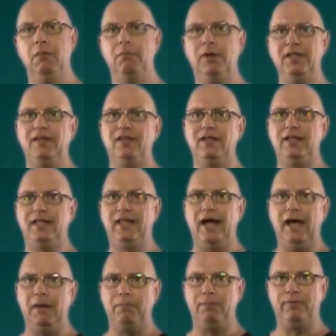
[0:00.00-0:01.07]
but the
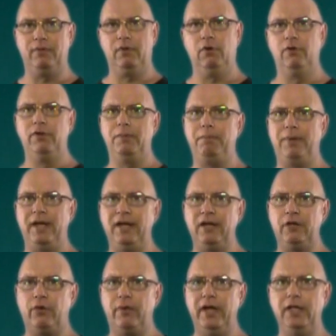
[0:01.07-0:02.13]
depth or the
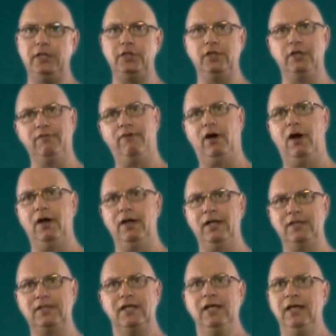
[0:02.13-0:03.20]
penetration of
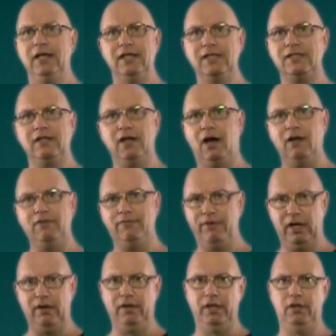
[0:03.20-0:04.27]
hardness is not
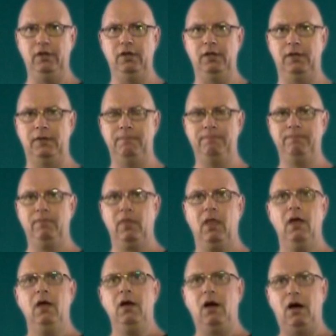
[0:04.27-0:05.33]
very good.
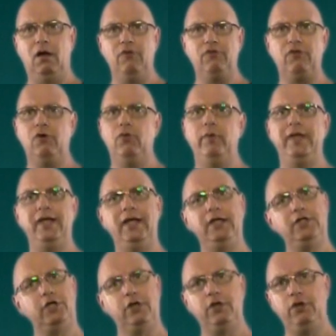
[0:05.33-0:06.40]
Also, we
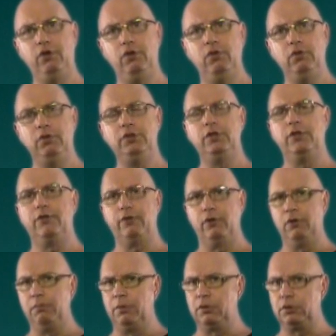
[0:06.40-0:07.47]
need a huge
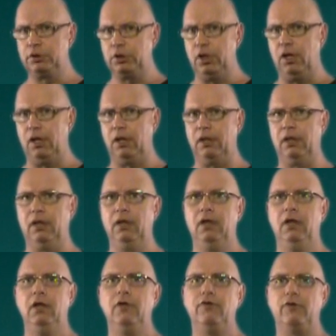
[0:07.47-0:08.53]
thermal shock,
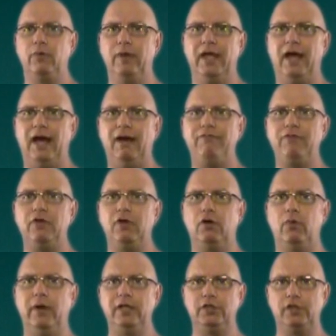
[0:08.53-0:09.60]
so we have to
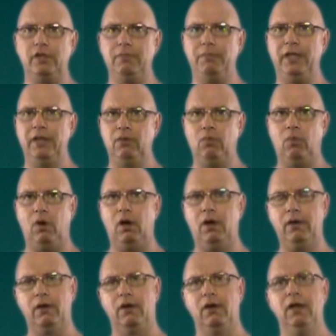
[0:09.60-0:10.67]
quench them in
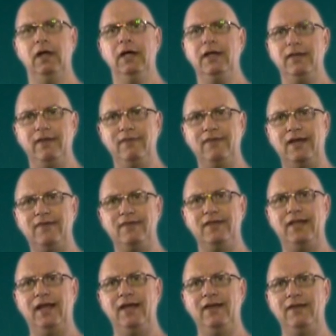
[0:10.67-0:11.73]
water. This has a
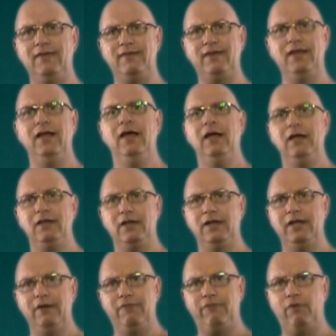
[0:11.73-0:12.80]
tendency to
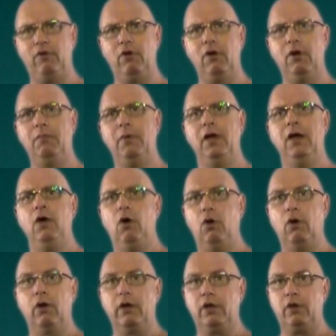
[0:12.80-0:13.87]
deform
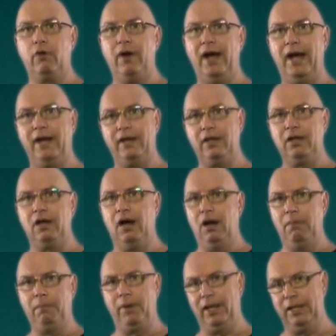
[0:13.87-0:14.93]
or crack
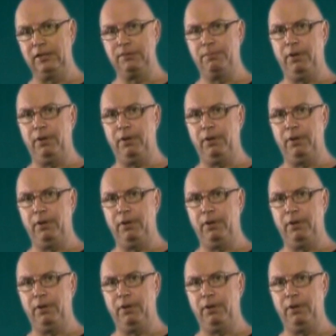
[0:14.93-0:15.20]
complex